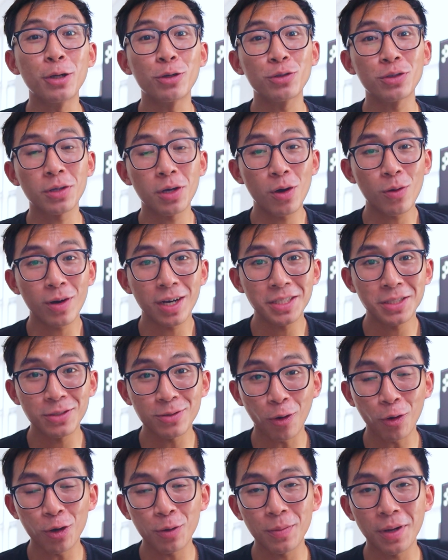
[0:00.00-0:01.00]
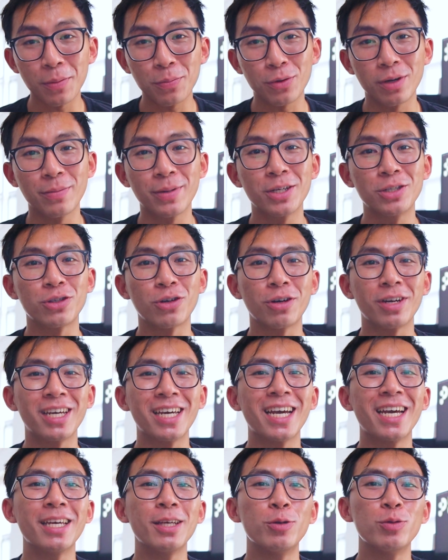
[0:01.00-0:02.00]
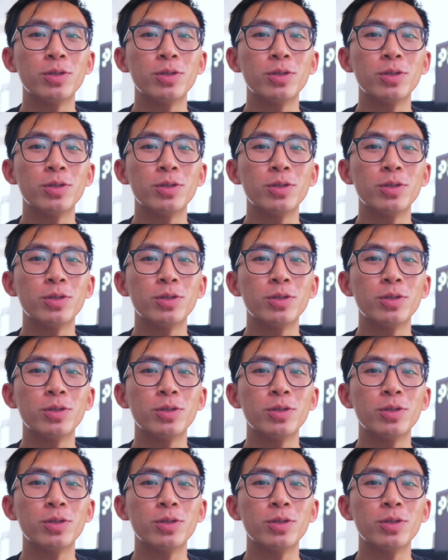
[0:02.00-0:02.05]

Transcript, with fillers: years ago, I started my pre-med journey at